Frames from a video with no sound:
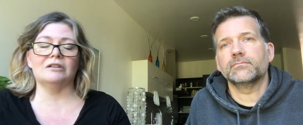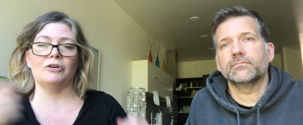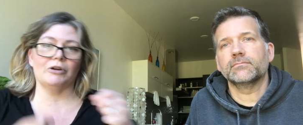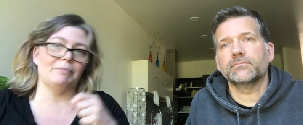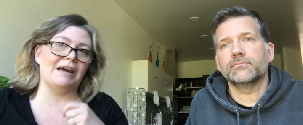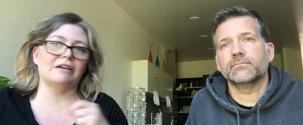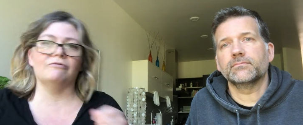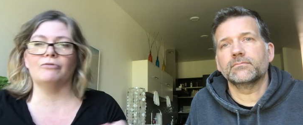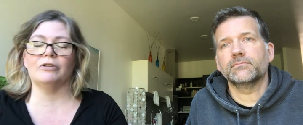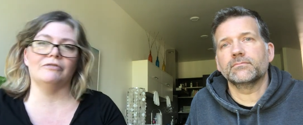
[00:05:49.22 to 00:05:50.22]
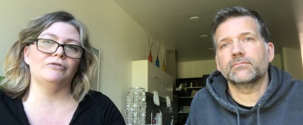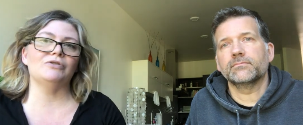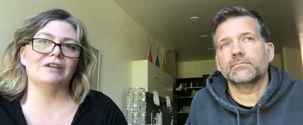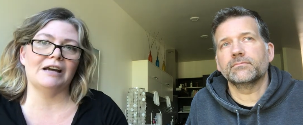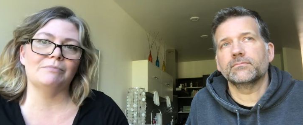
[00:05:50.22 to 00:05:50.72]
Speaker 1: and going back and forth a
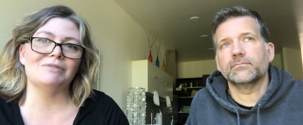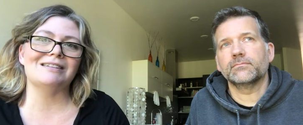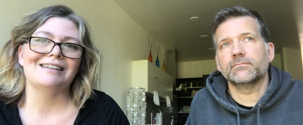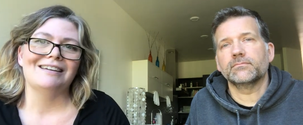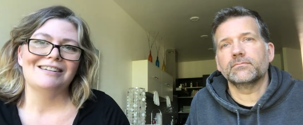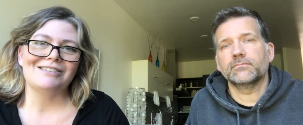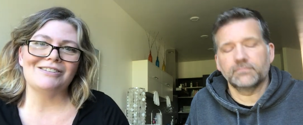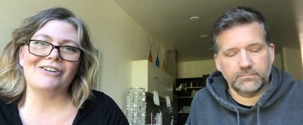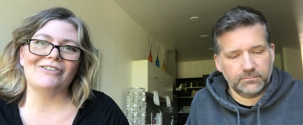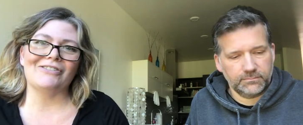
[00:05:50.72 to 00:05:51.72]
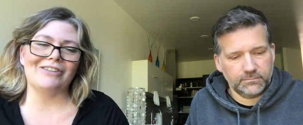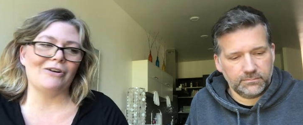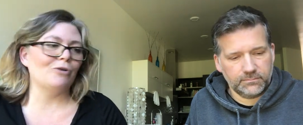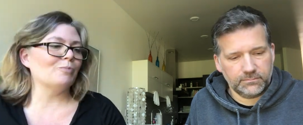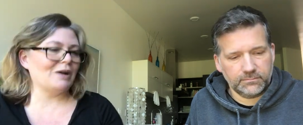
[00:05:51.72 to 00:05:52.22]
few times. So
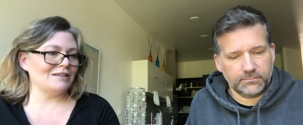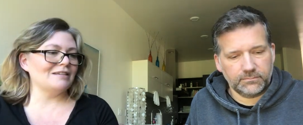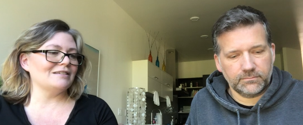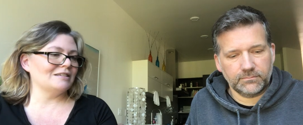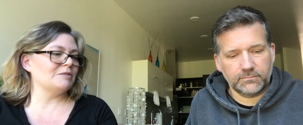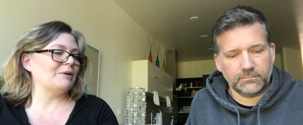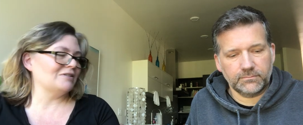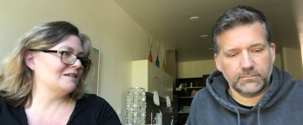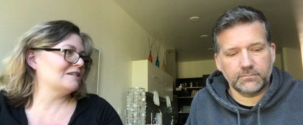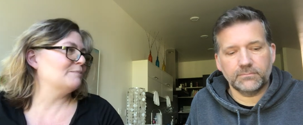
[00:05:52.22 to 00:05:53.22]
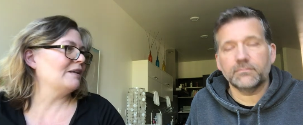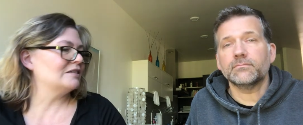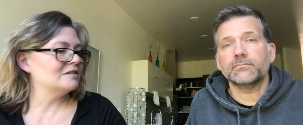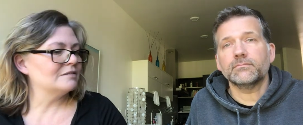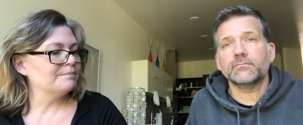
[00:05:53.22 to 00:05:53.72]
that whole process is about six
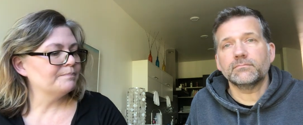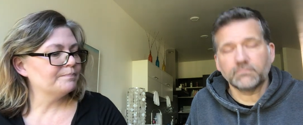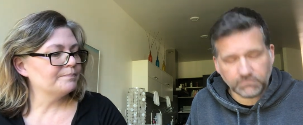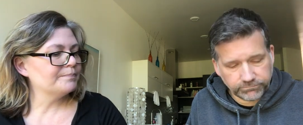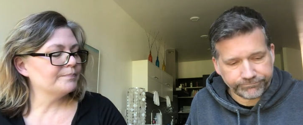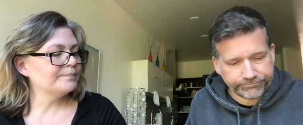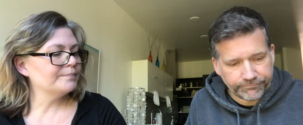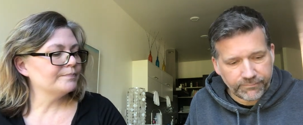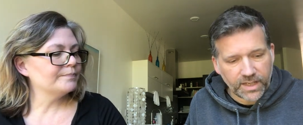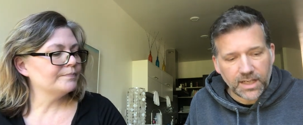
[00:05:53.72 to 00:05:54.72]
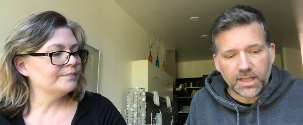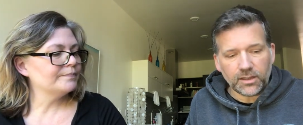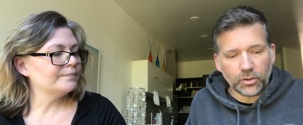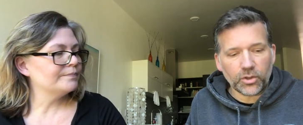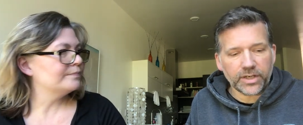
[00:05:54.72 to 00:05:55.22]
months.
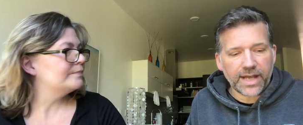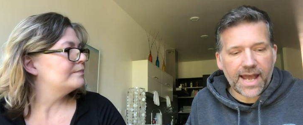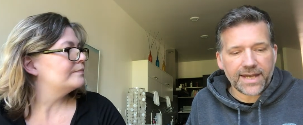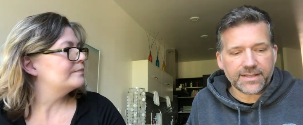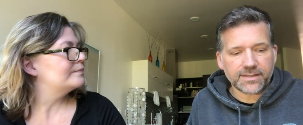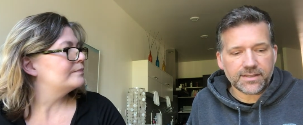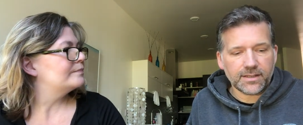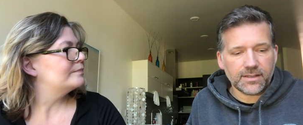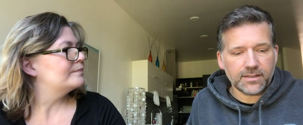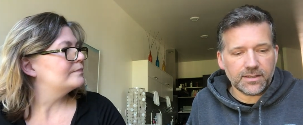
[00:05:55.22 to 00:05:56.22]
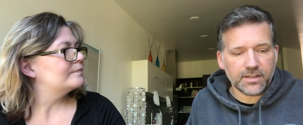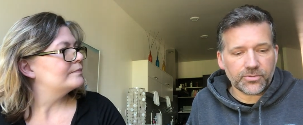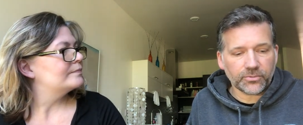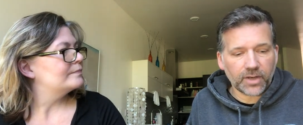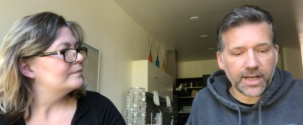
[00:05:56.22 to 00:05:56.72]
Speaker 2: Lauren asks,
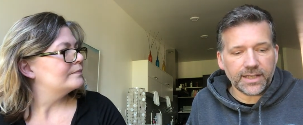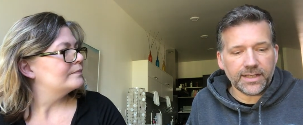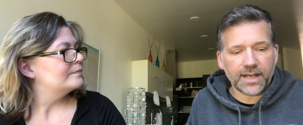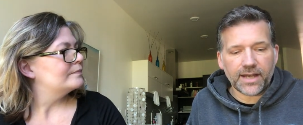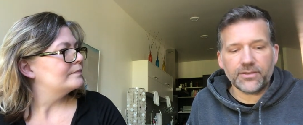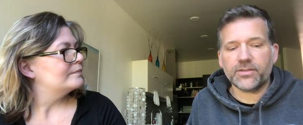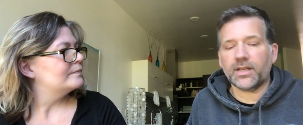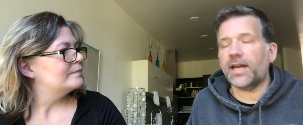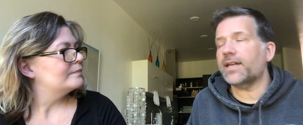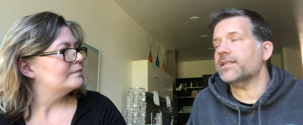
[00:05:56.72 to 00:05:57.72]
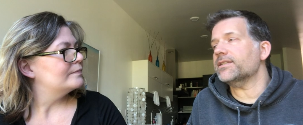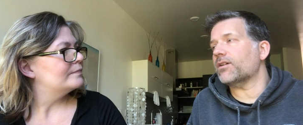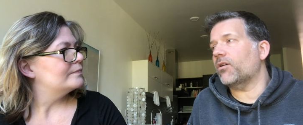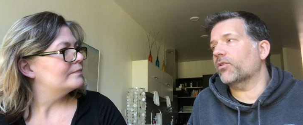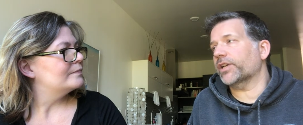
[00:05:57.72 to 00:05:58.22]
does writing
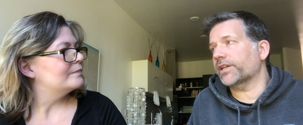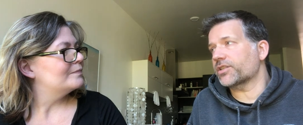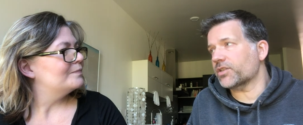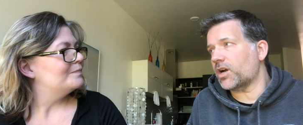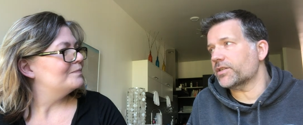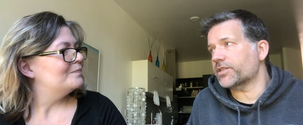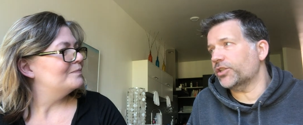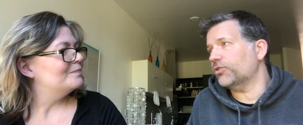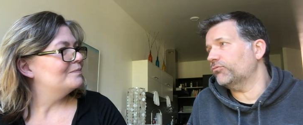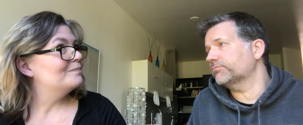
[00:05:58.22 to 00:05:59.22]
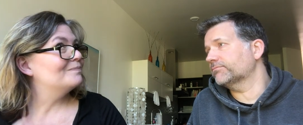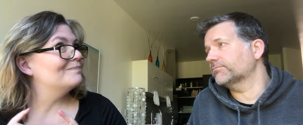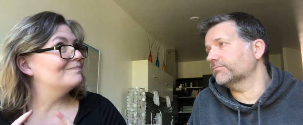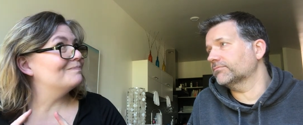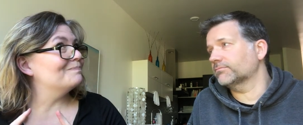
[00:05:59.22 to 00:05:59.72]
energize or exhaust
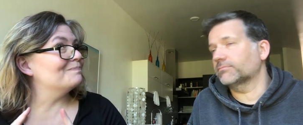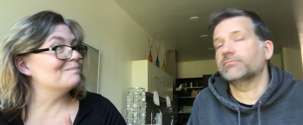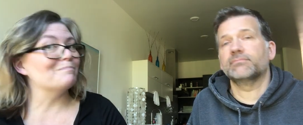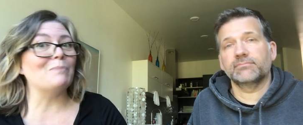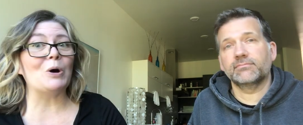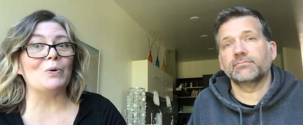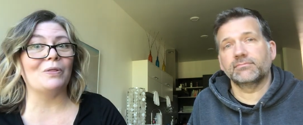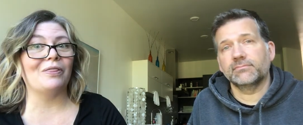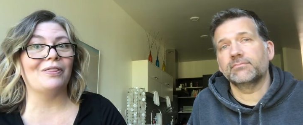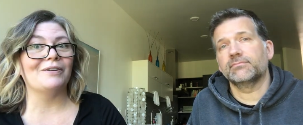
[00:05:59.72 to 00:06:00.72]
you?
Speaker 1: Hmm, both.